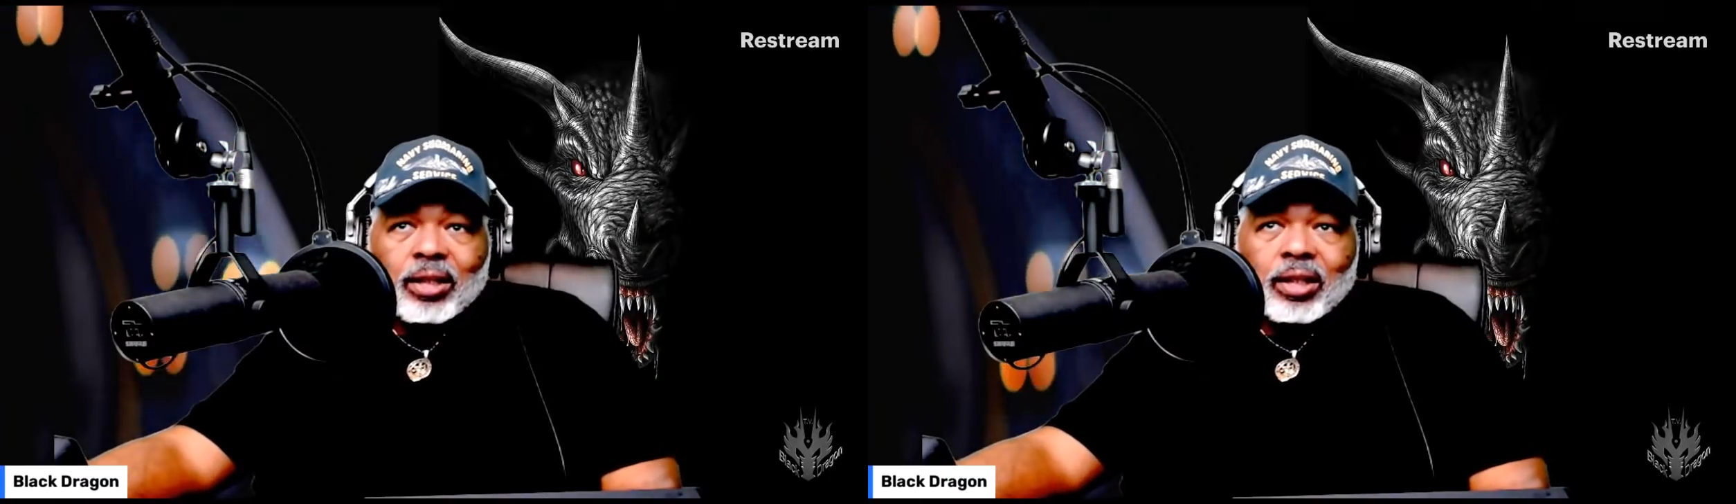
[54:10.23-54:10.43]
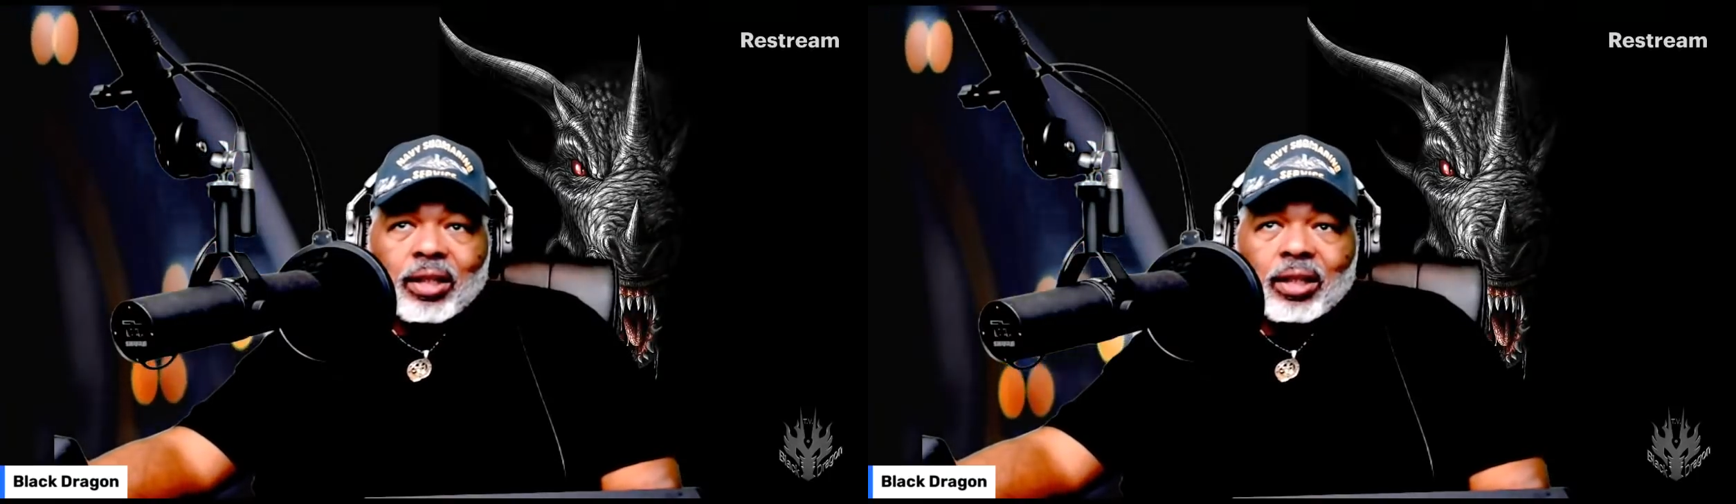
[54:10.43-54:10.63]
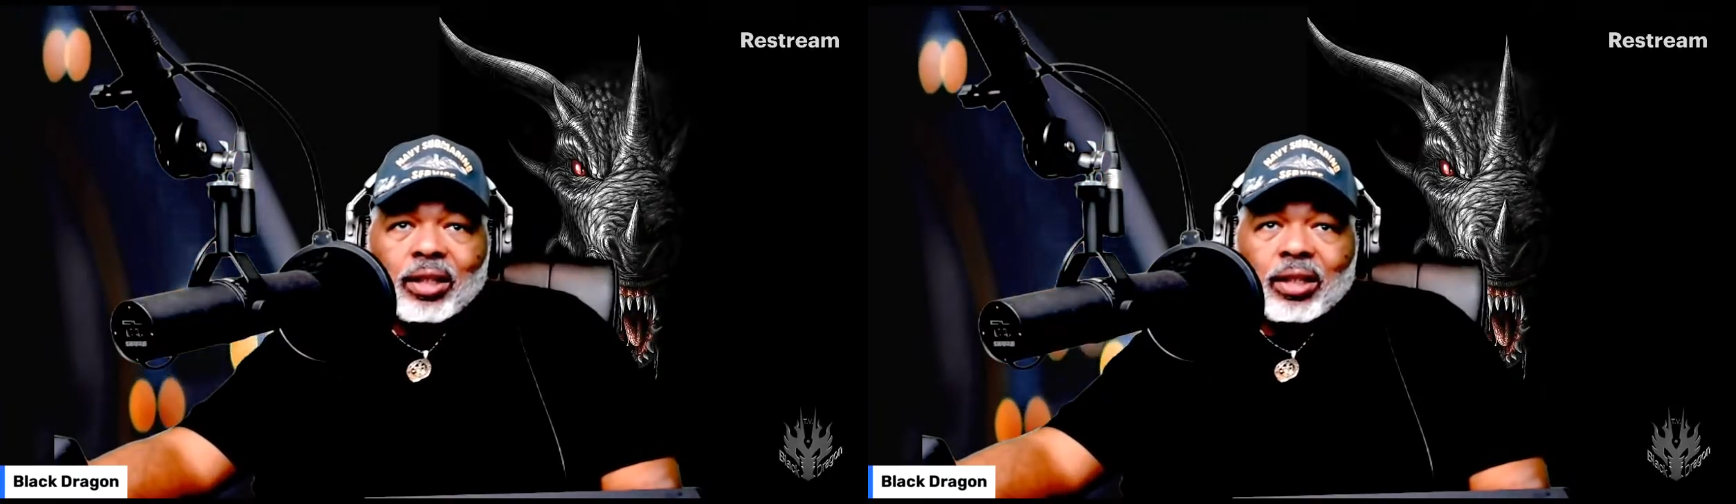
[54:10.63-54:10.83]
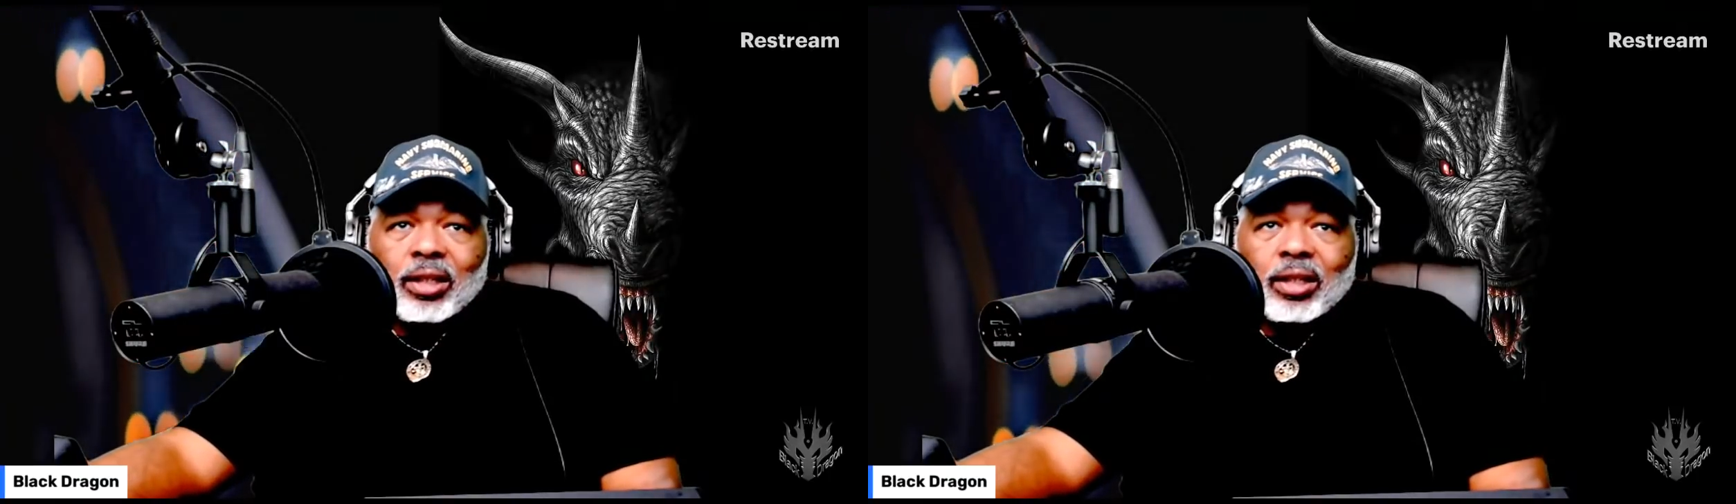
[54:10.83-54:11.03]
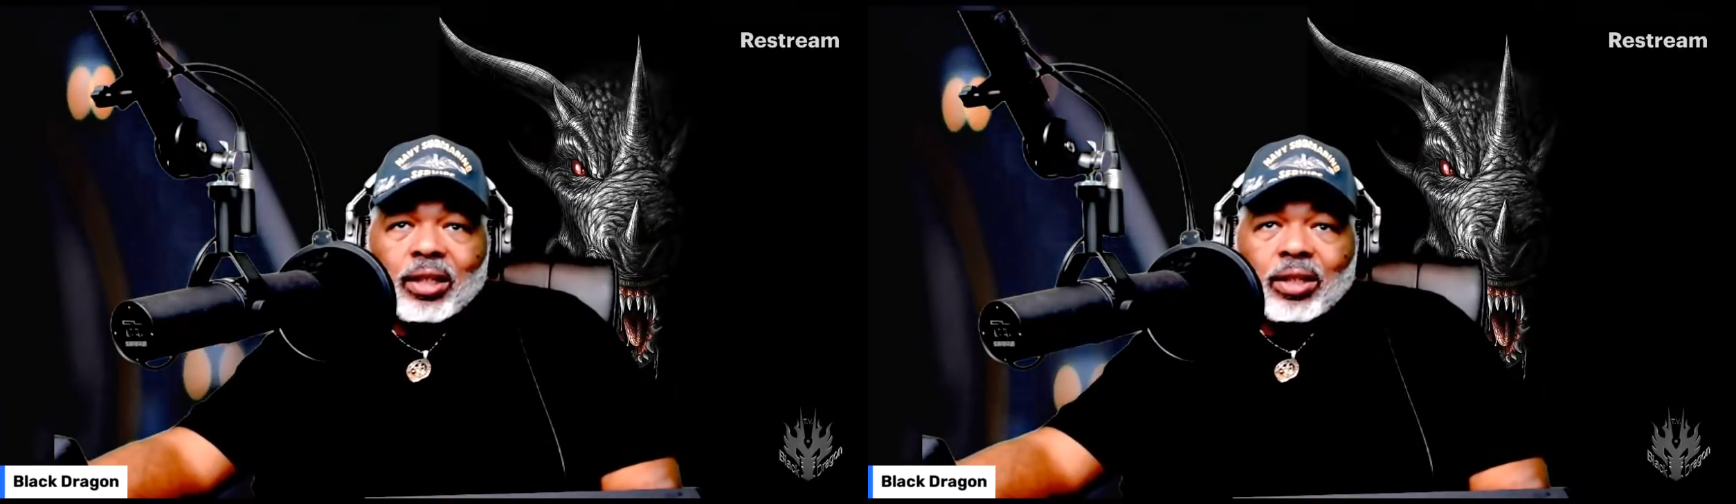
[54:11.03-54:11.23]
You
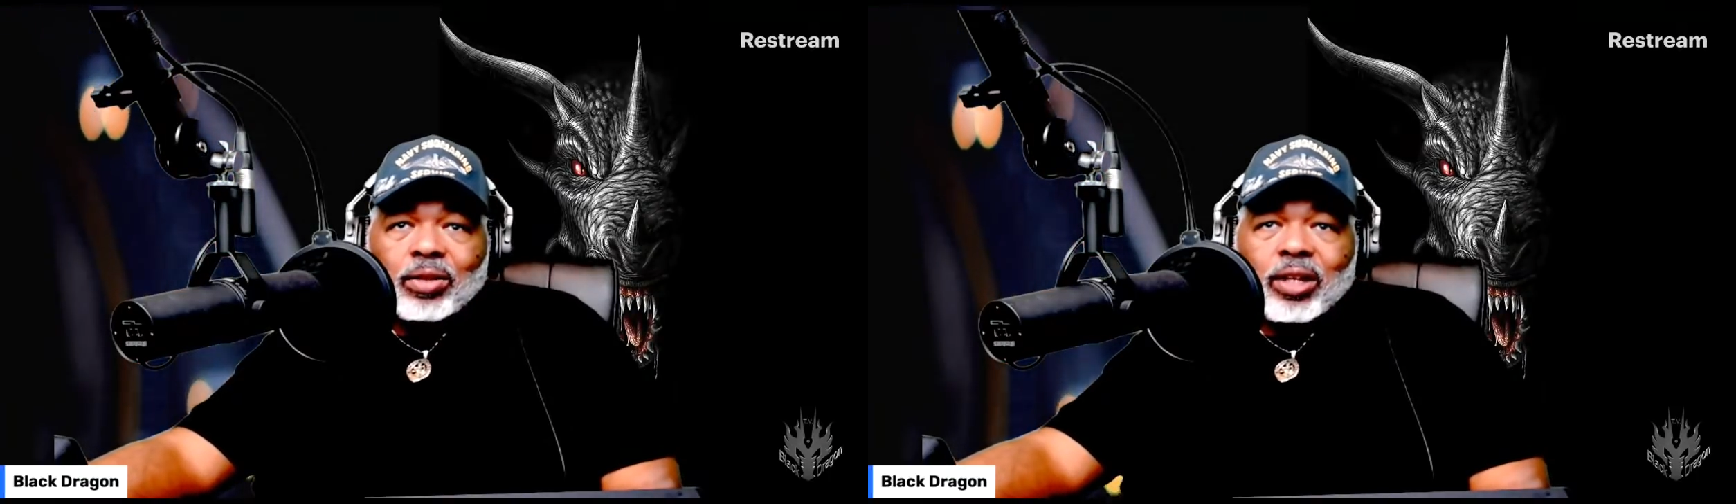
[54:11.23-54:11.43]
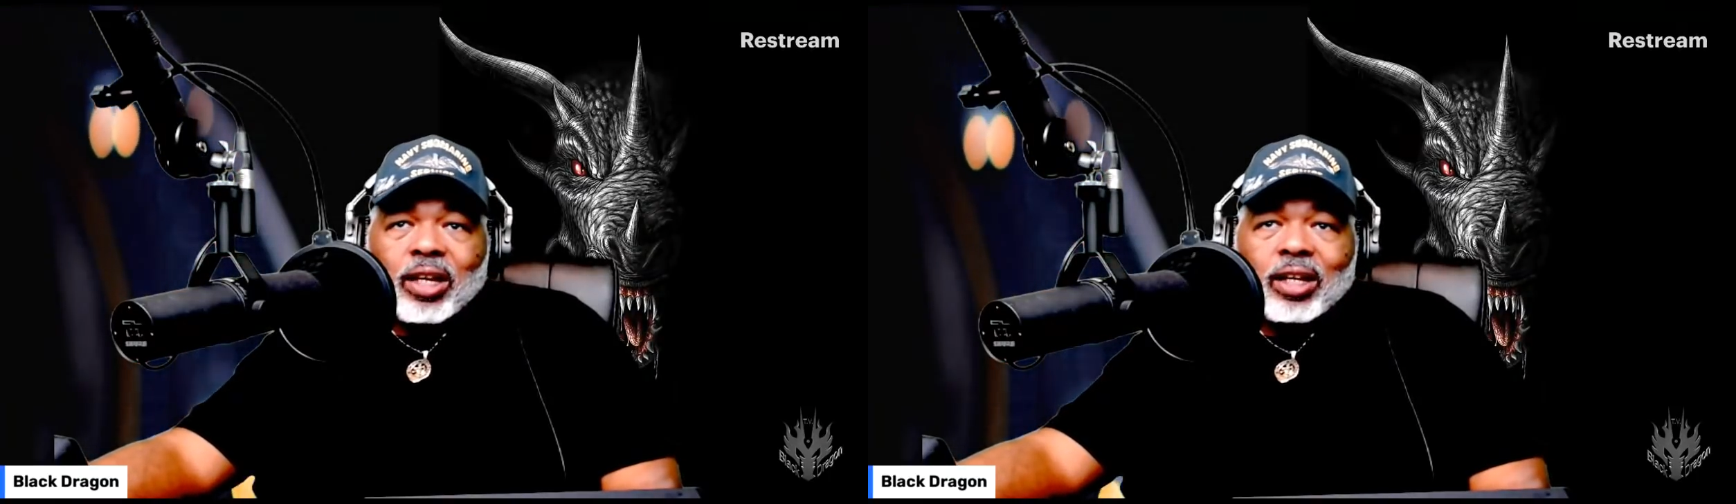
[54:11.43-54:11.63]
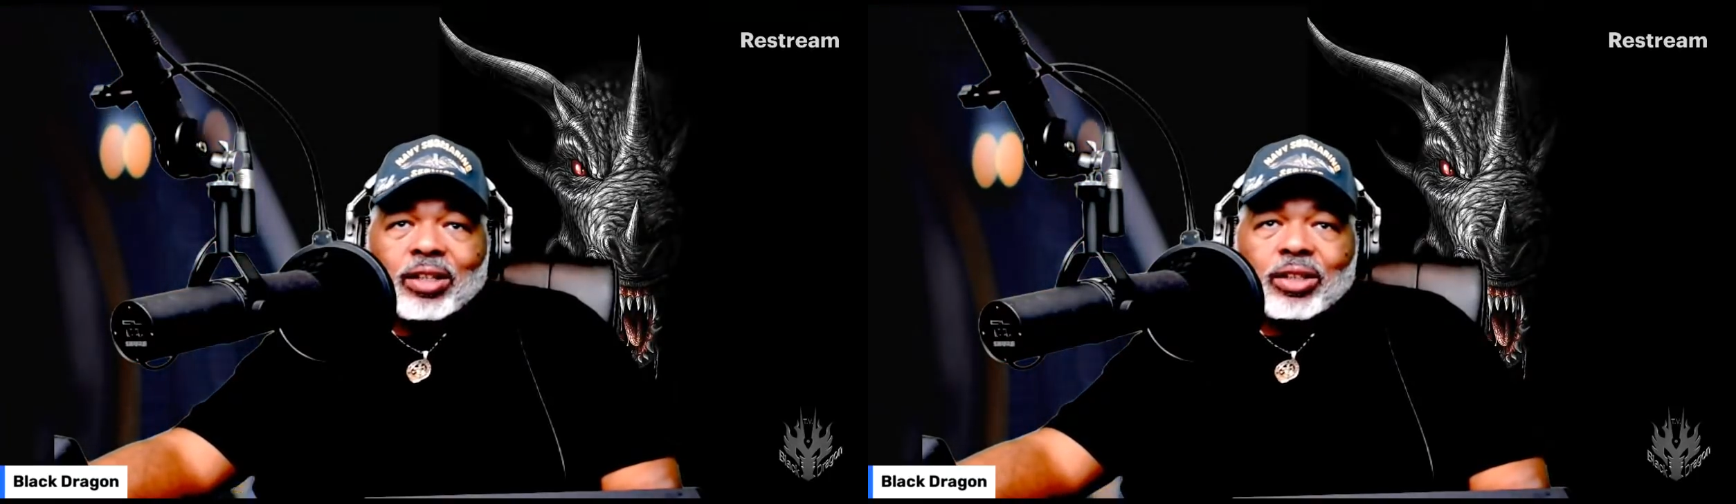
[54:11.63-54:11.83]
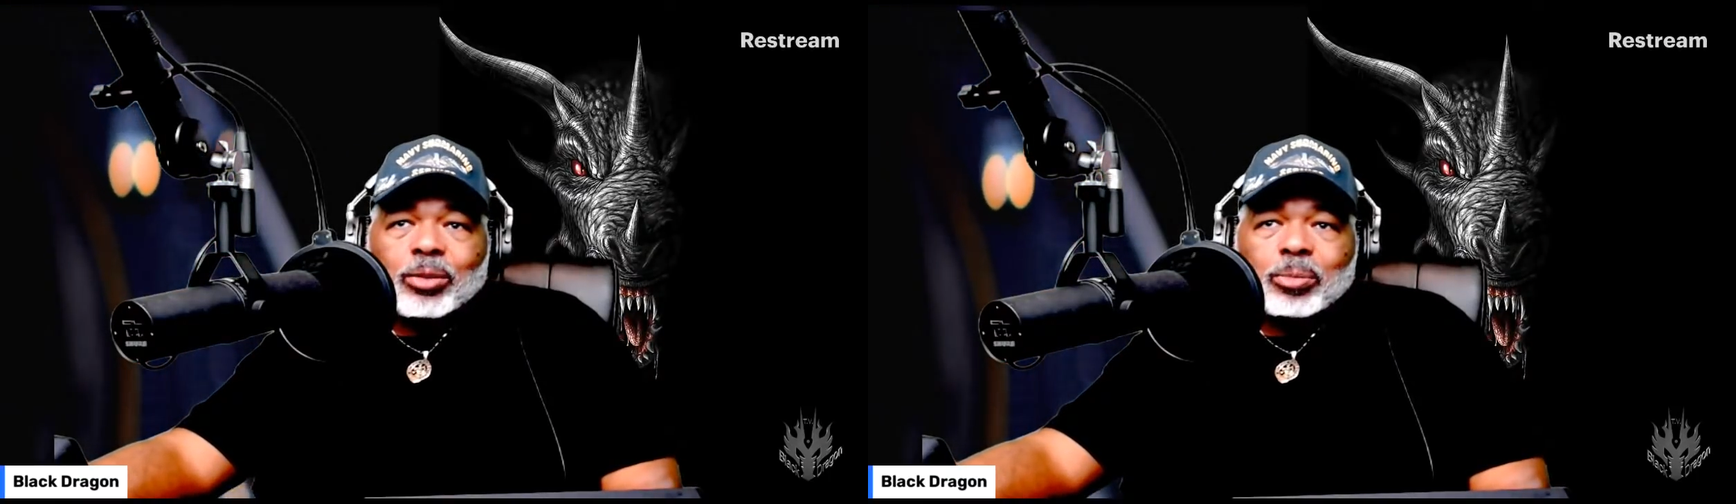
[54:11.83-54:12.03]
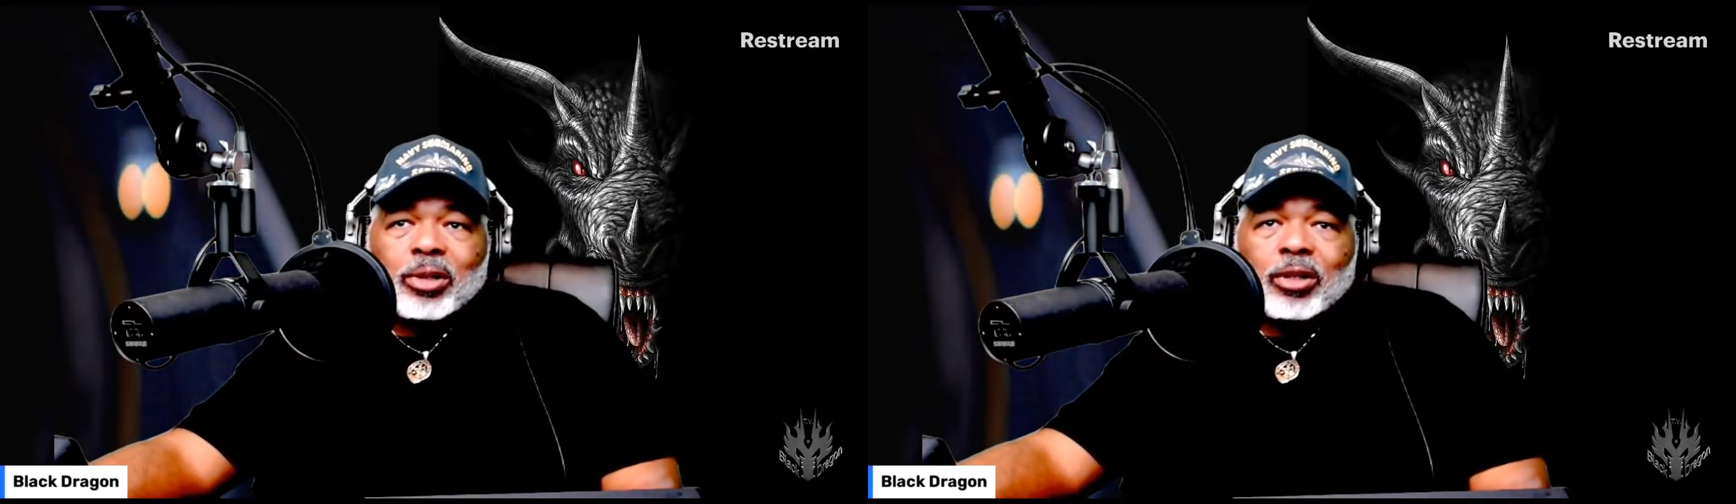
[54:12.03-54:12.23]
can't
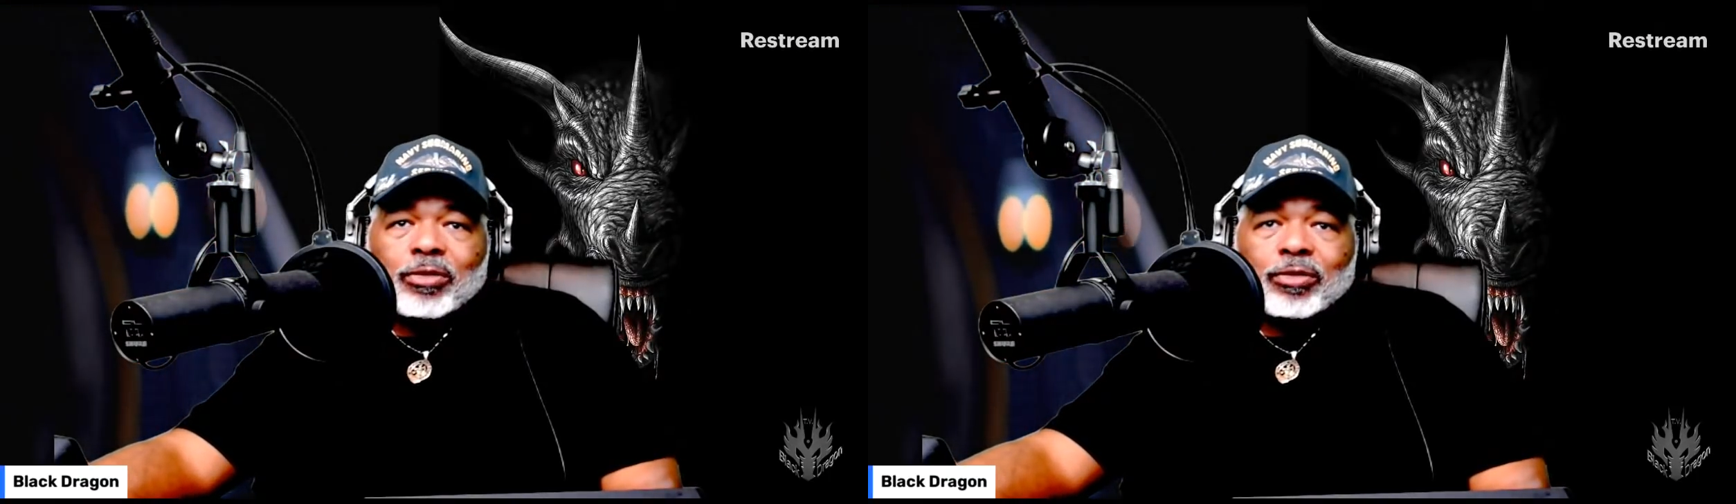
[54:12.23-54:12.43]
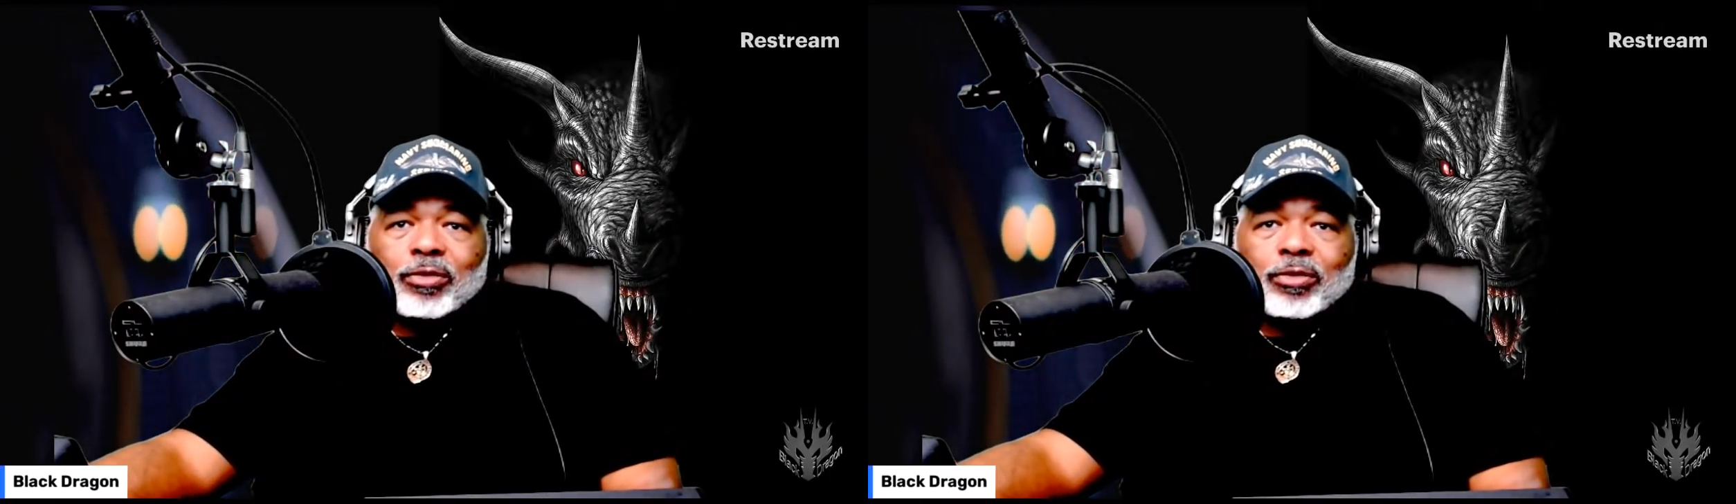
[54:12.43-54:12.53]
just be a